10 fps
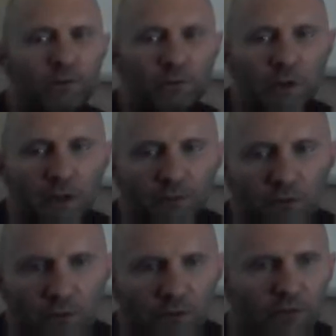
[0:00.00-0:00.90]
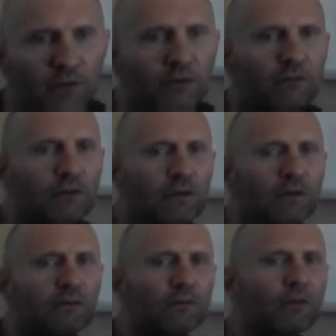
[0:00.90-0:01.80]
So we got there 6 of
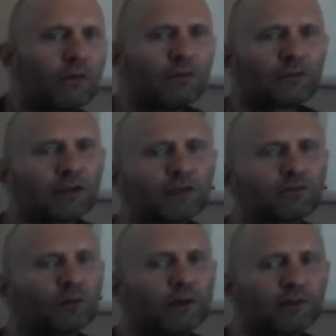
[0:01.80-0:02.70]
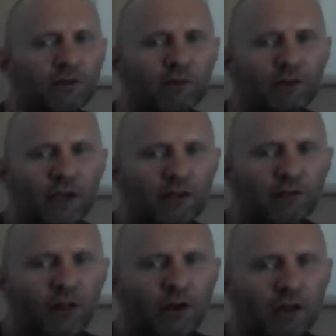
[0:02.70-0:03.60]
you. So it looks like 27 of you
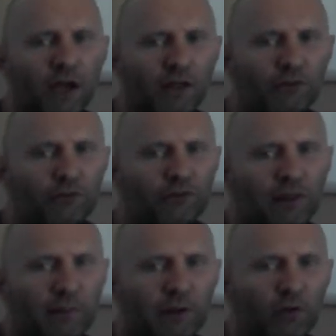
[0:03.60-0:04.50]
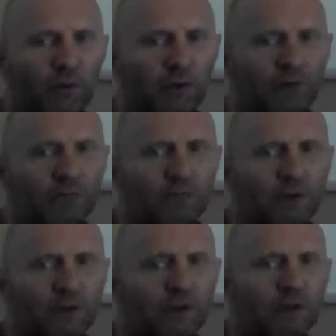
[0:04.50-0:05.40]
guys logged on. So just let me know when you're
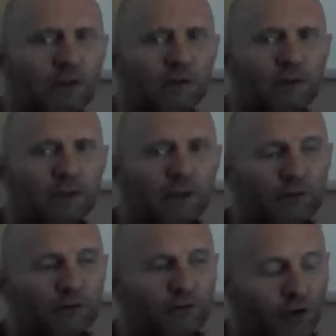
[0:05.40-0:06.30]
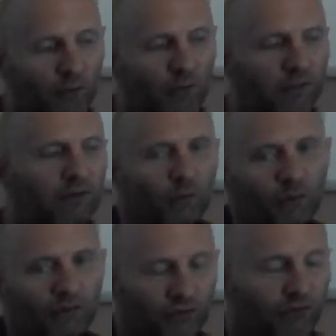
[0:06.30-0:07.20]
either done with it
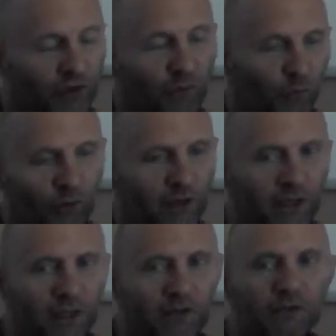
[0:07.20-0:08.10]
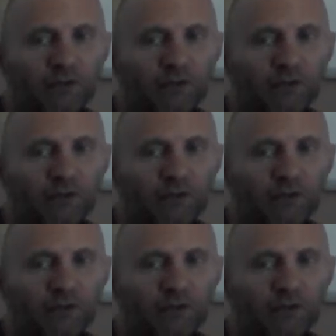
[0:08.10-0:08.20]
or just done working it.